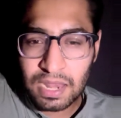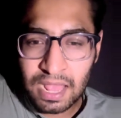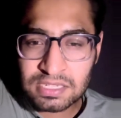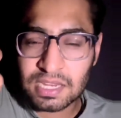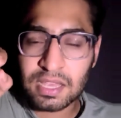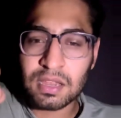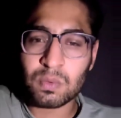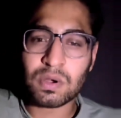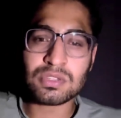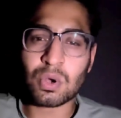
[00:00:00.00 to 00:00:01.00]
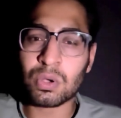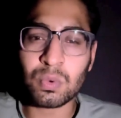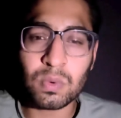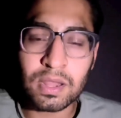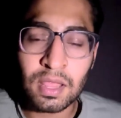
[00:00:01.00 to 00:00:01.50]
actually converge onto
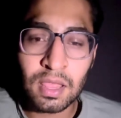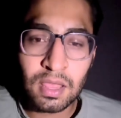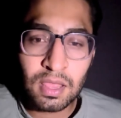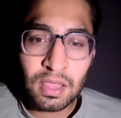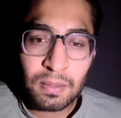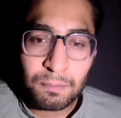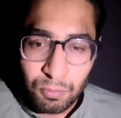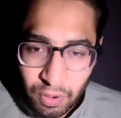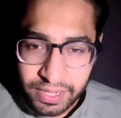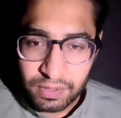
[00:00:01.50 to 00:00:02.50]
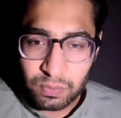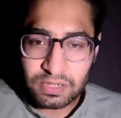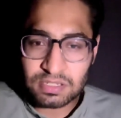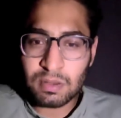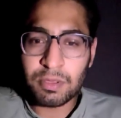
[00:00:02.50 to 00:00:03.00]
one point which
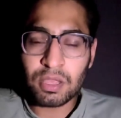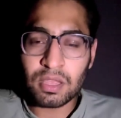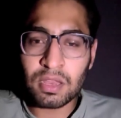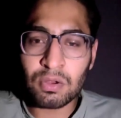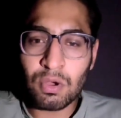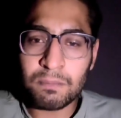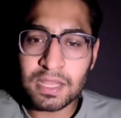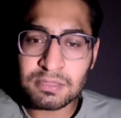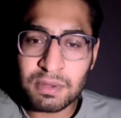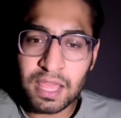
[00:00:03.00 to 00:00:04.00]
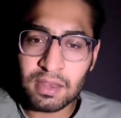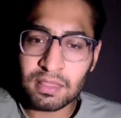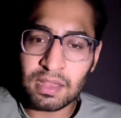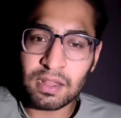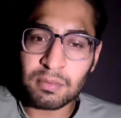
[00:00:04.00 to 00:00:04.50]
will be in complex plane,
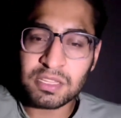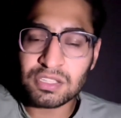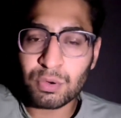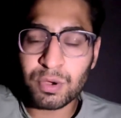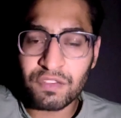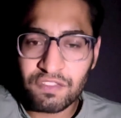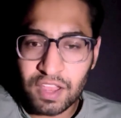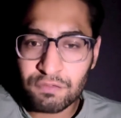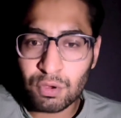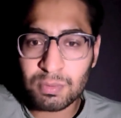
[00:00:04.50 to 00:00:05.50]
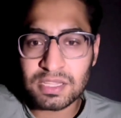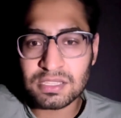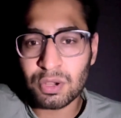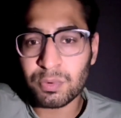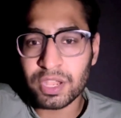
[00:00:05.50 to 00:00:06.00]
that will be 0.54 plus
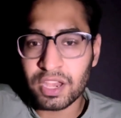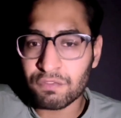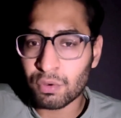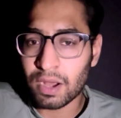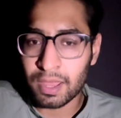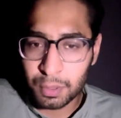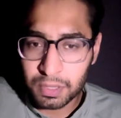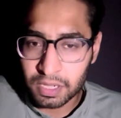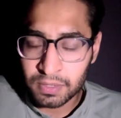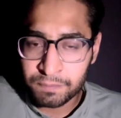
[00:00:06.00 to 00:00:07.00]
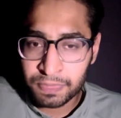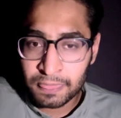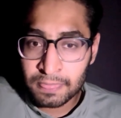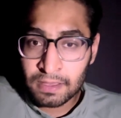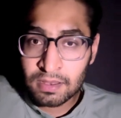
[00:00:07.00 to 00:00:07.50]
0.84 iota.
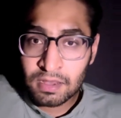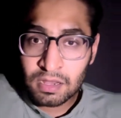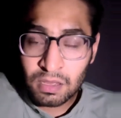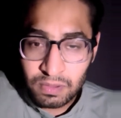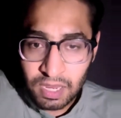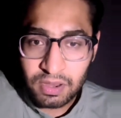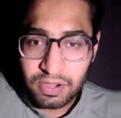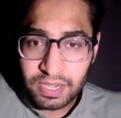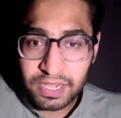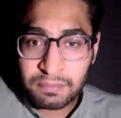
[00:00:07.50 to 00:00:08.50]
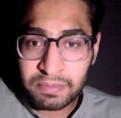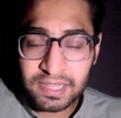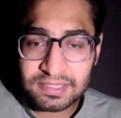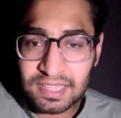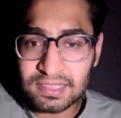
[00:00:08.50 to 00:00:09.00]
Now here it
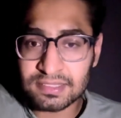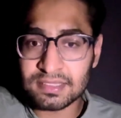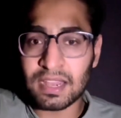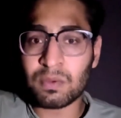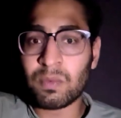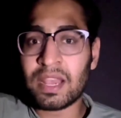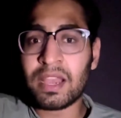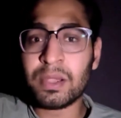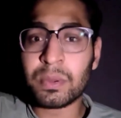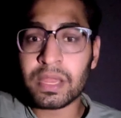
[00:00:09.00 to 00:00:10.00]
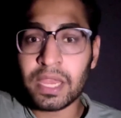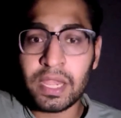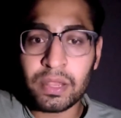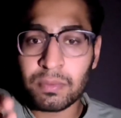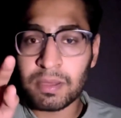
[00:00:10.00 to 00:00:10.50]
makes sense that when I took e
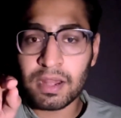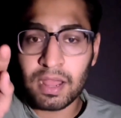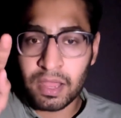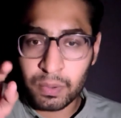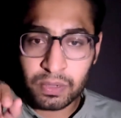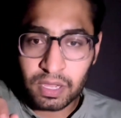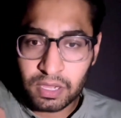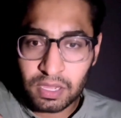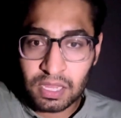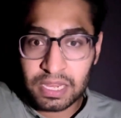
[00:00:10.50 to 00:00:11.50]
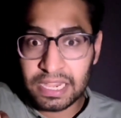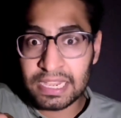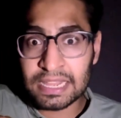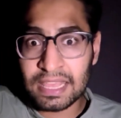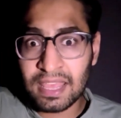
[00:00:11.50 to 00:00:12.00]
to the power iota,
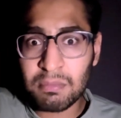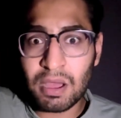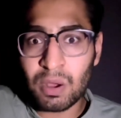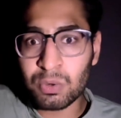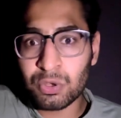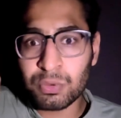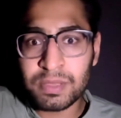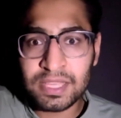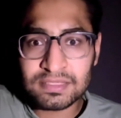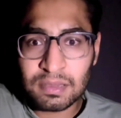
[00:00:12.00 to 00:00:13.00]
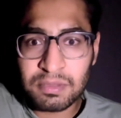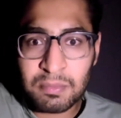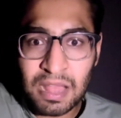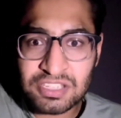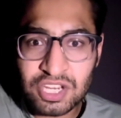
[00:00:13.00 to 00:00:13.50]
it came out to be some
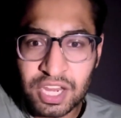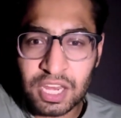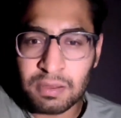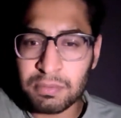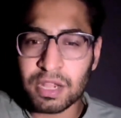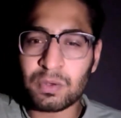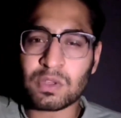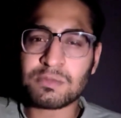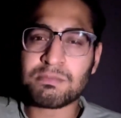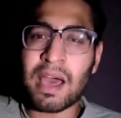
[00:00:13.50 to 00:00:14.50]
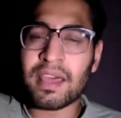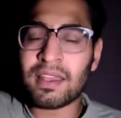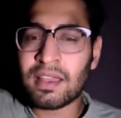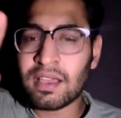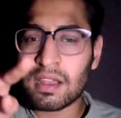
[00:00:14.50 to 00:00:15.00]
imaginary number. It was
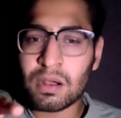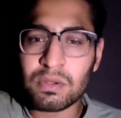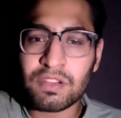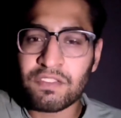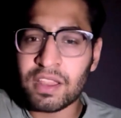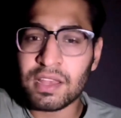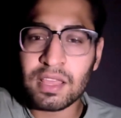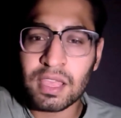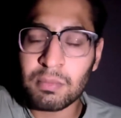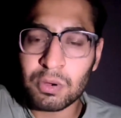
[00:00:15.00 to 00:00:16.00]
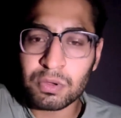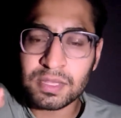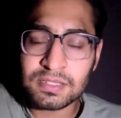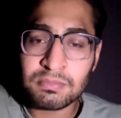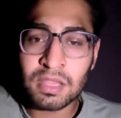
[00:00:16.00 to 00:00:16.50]
spiraling around and finally came out to be
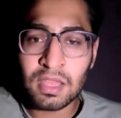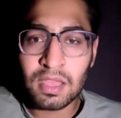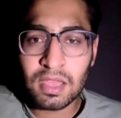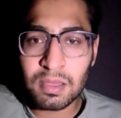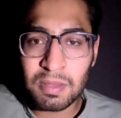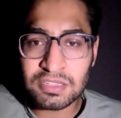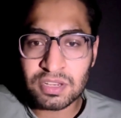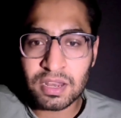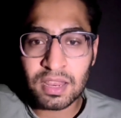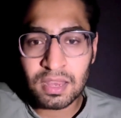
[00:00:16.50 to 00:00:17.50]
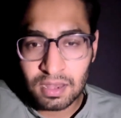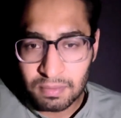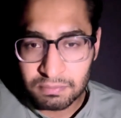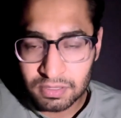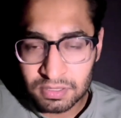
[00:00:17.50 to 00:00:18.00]
some imaginary
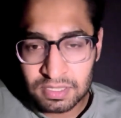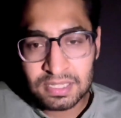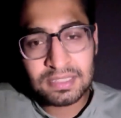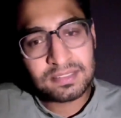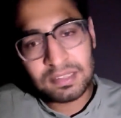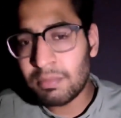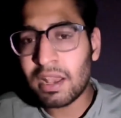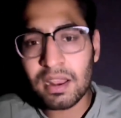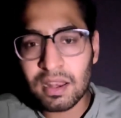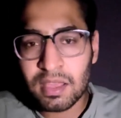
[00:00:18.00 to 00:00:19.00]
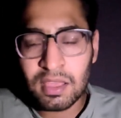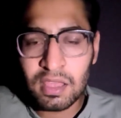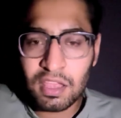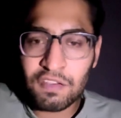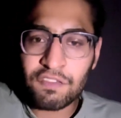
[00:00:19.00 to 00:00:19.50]
number. Similarly,
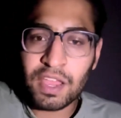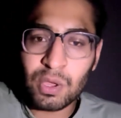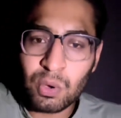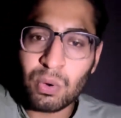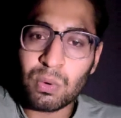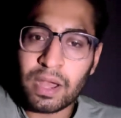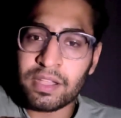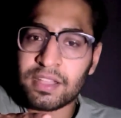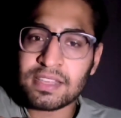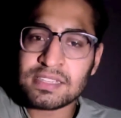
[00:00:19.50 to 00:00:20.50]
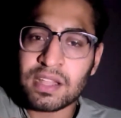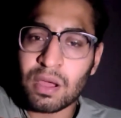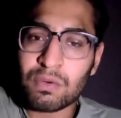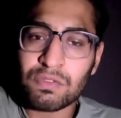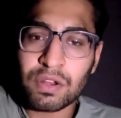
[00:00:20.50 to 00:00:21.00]
if I go and test it
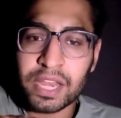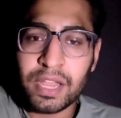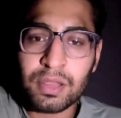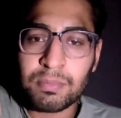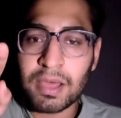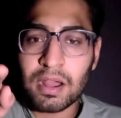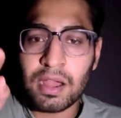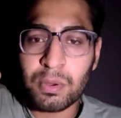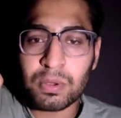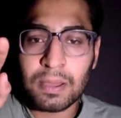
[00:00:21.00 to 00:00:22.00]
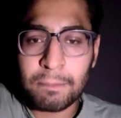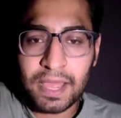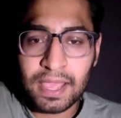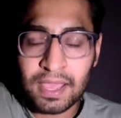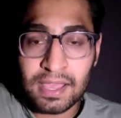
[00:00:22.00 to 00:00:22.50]
out for e to the power iota
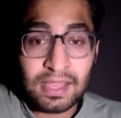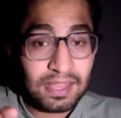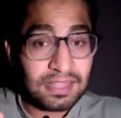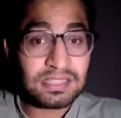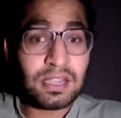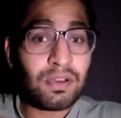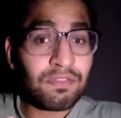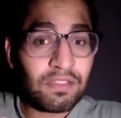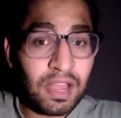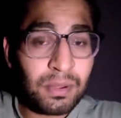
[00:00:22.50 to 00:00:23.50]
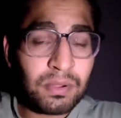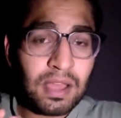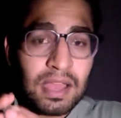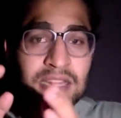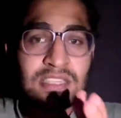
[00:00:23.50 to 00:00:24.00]
pi, instead of
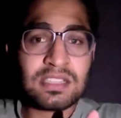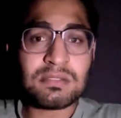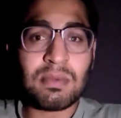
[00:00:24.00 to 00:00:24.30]
iota, I'll just